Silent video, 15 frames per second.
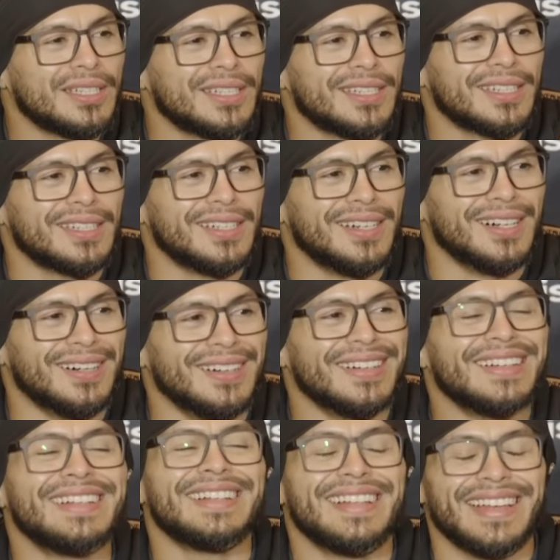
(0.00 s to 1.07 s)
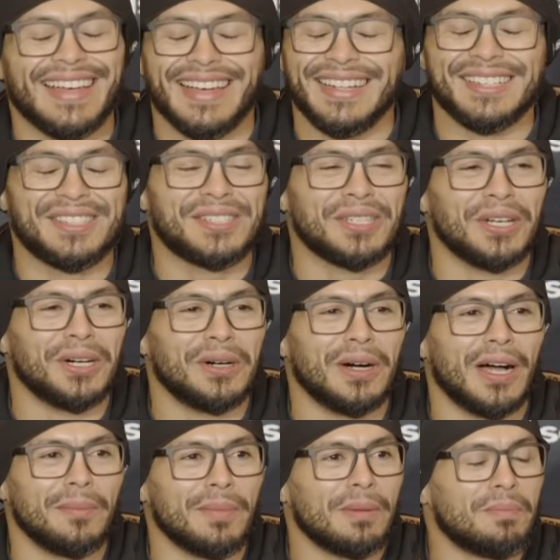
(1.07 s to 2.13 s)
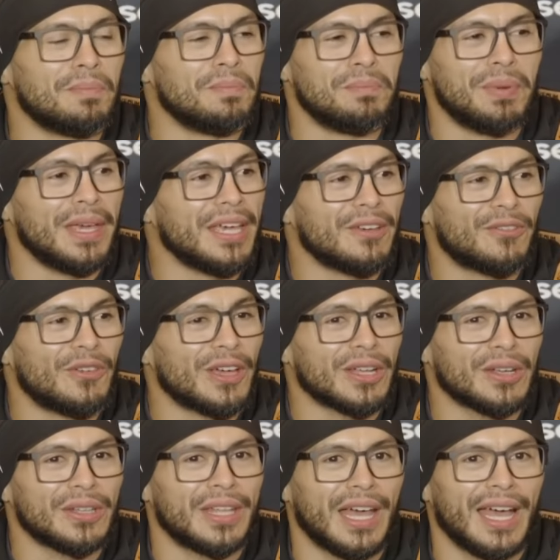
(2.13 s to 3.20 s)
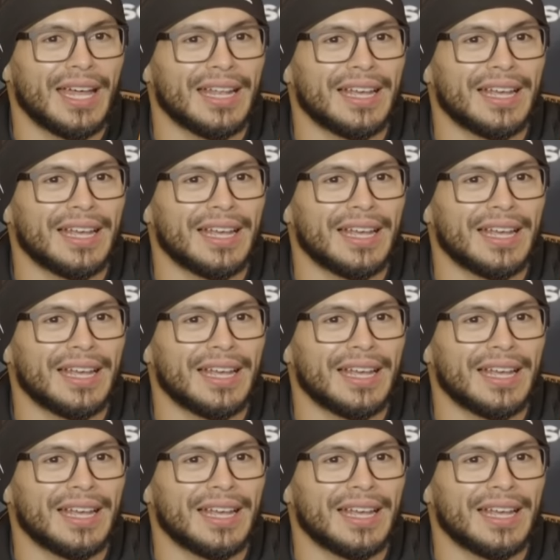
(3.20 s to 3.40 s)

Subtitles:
You know, and so I'm a big fan on that.